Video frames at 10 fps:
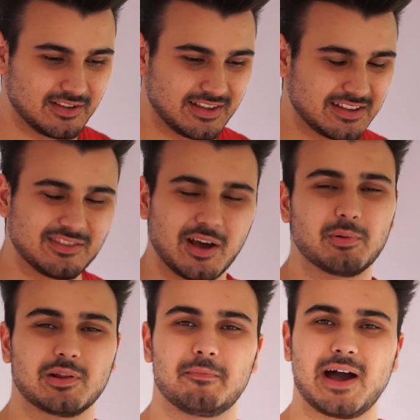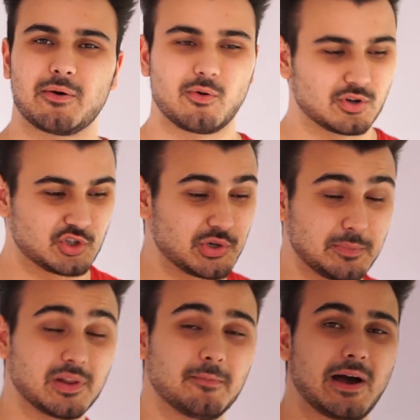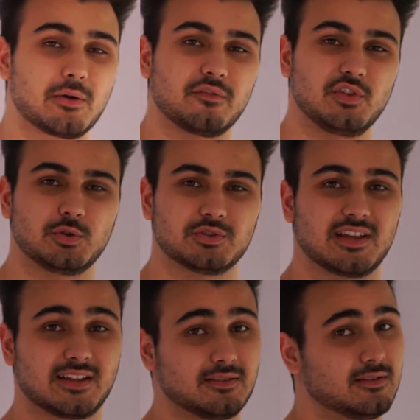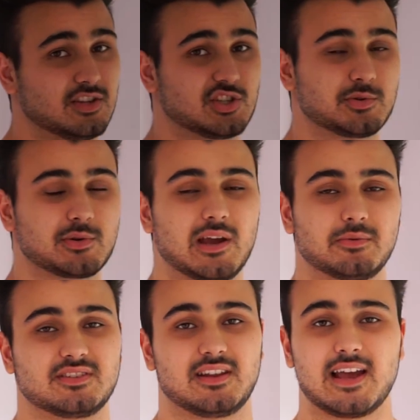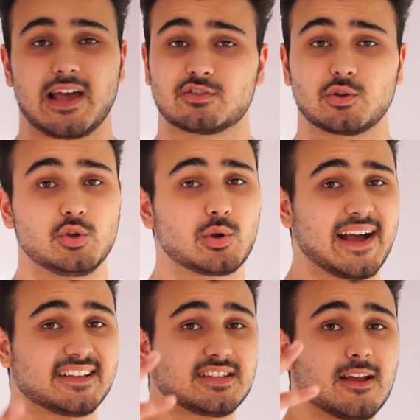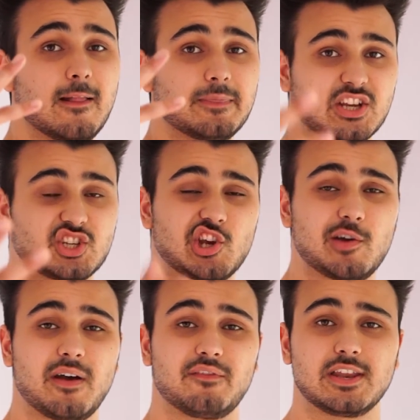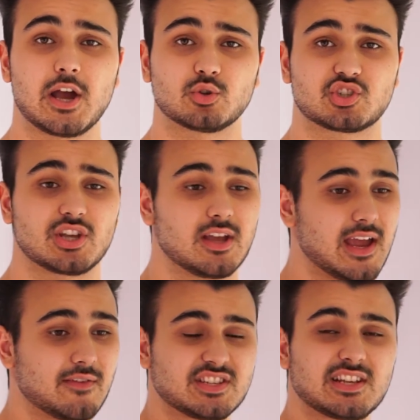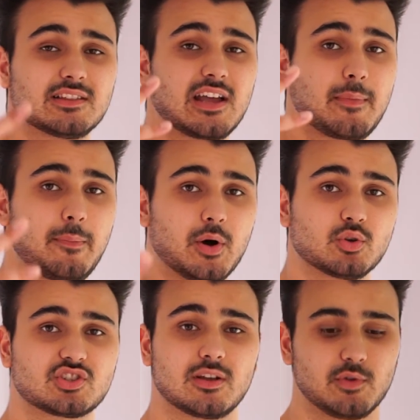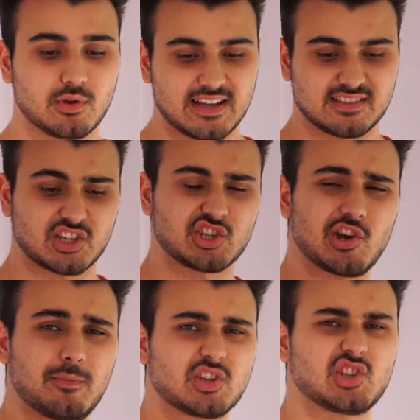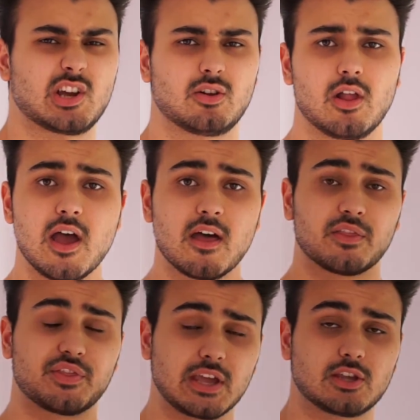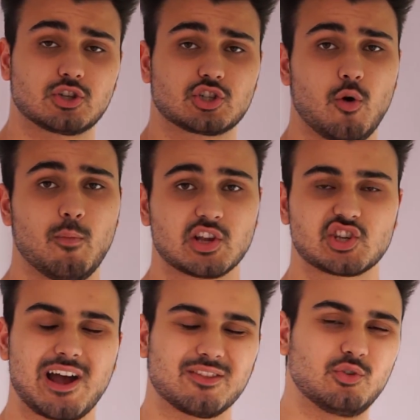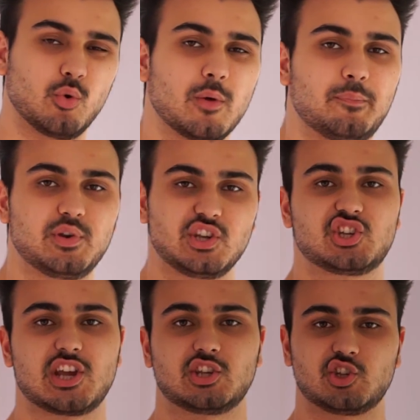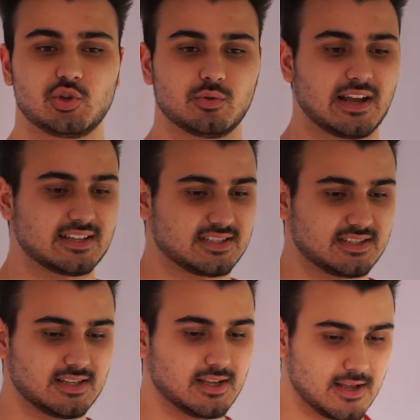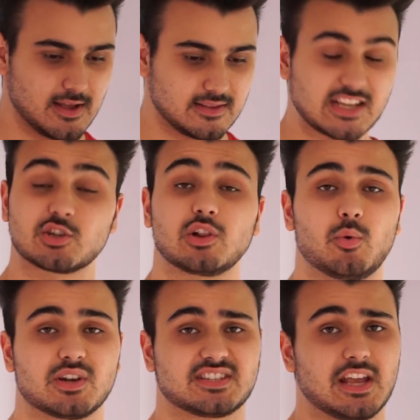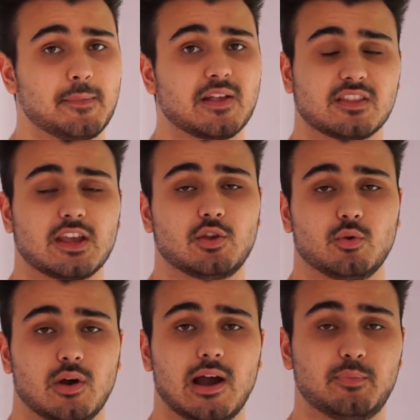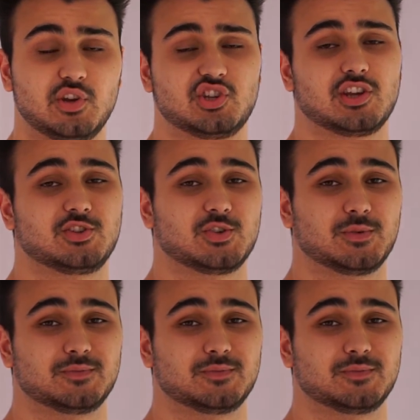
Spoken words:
the double amount or triple amount of views that the subscribers that I have. So you guys that share my videos every single time I post them, you guys that share my channel, thank you so much. I do appreciate you. That's all I want to say, man. Thank you. I appreciate you.